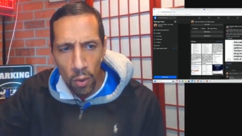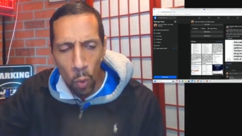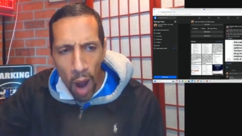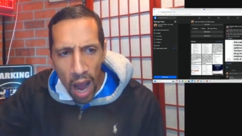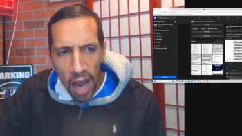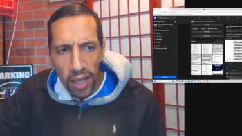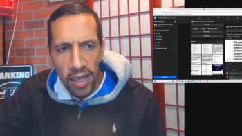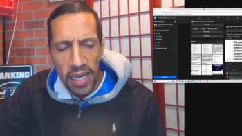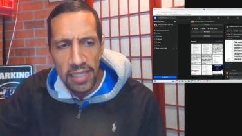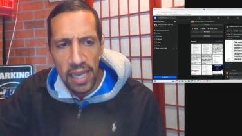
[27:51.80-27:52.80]
Why?
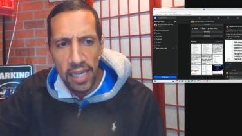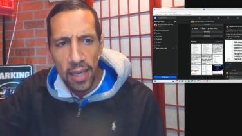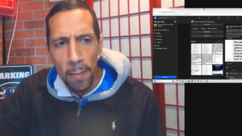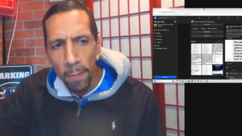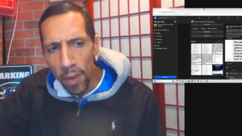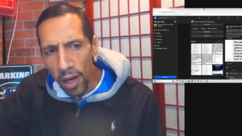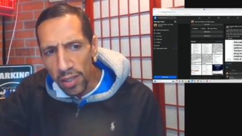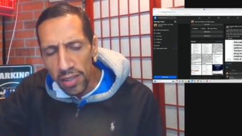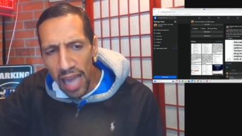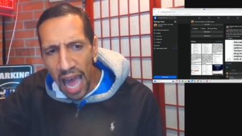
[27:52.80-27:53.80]
Is a uh,
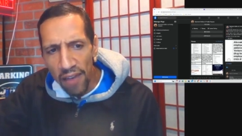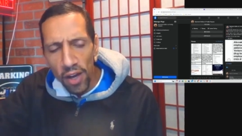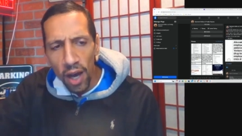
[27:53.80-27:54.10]
staff,